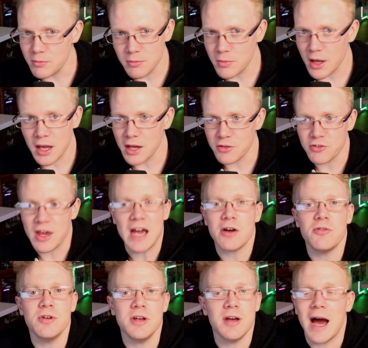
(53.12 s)

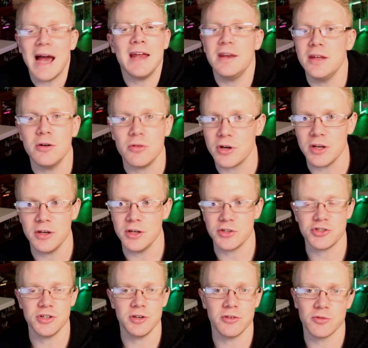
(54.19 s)
exactly ideal
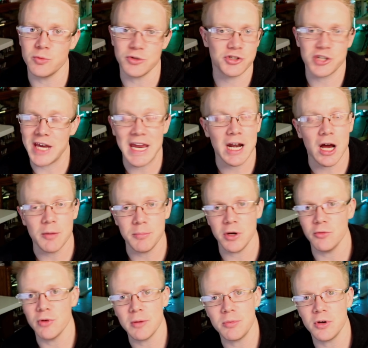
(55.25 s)
conditions, which cannot be
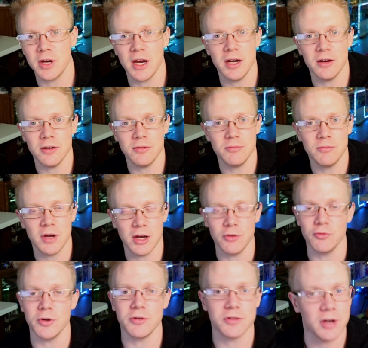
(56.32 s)
replicated in
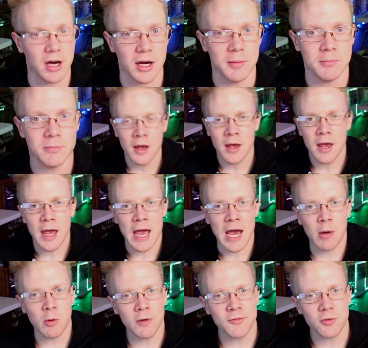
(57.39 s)
real time.
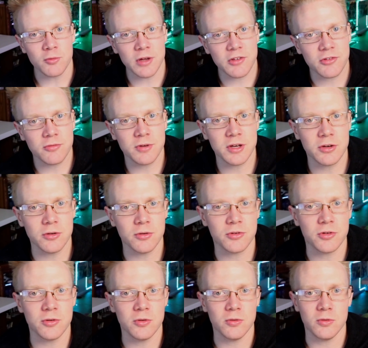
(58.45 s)
However, recently, due
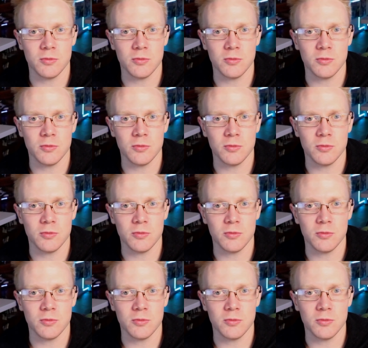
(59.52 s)
to